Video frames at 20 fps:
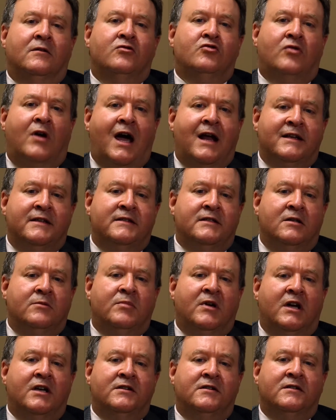try to
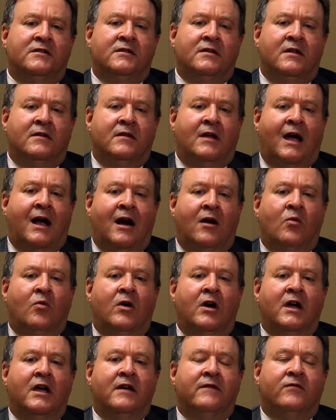send patients our
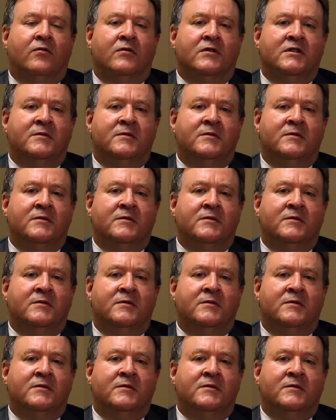way for